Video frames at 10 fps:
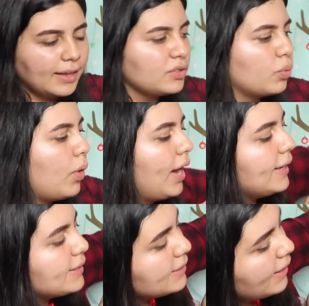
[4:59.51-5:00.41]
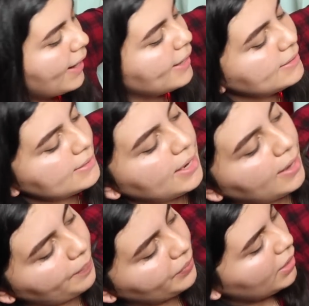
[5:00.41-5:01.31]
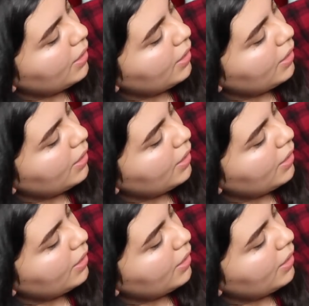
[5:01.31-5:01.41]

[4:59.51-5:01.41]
It's white and